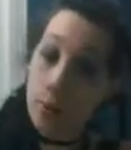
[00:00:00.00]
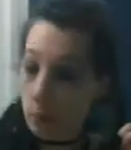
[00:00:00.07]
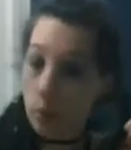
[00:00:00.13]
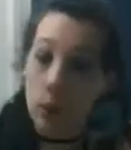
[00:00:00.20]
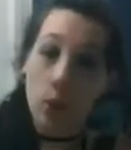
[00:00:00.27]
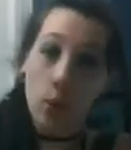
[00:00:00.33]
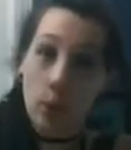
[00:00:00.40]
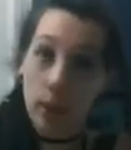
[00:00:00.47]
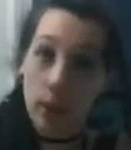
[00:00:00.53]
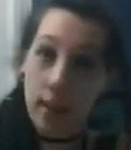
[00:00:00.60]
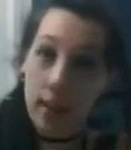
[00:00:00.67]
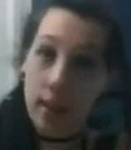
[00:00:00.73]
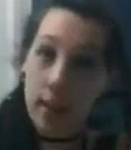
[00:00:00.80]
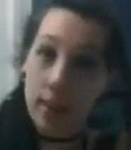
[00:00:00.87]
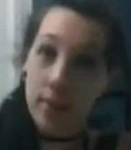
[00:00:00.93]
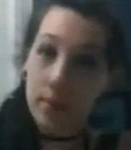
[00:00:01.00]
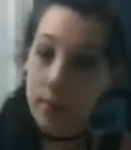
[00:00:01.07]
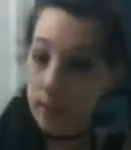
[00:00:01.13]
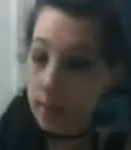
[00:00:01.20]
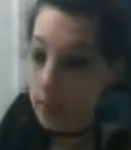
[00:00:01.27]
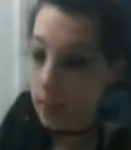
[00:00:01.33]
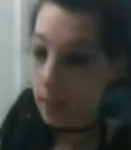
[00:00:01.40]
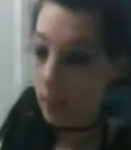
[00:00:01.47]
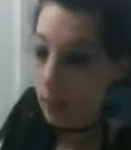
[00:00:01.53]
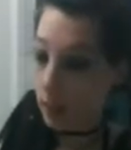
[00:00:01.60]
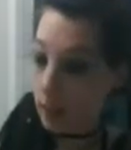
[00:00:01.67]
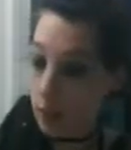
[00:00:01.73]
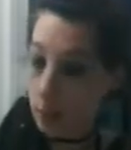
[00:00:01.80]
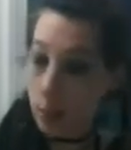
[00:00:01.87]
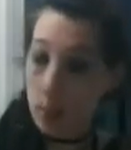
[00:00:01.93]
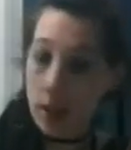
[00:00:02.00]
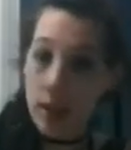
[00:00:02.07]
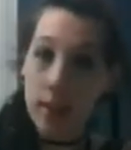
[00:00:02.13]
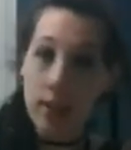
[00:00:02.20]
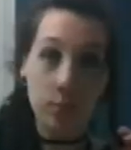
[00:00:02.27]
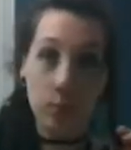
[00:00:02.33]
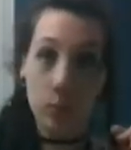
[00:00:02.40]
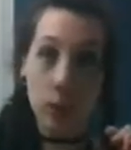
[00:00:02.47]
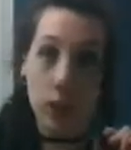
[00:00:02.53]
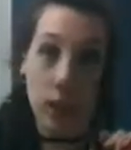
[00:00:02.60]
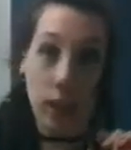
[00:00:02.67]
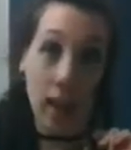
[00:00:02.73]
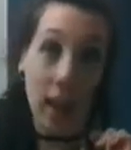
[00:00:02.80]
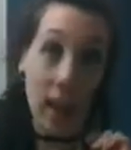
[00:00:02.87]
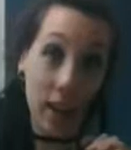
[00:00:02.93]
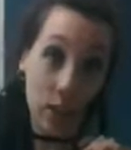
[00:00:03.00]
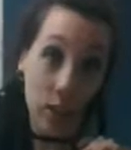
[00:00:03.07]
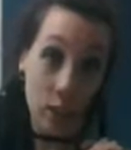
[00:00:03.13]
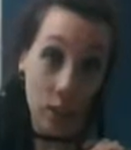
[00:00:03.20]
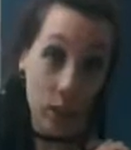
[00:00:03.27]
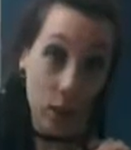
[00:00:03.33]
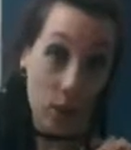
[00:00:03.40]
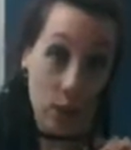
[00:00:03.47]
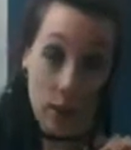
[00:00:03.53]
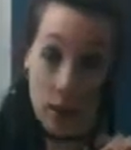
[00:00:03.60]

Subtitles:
put the oil in it, keep it wet. We're gonna get actually going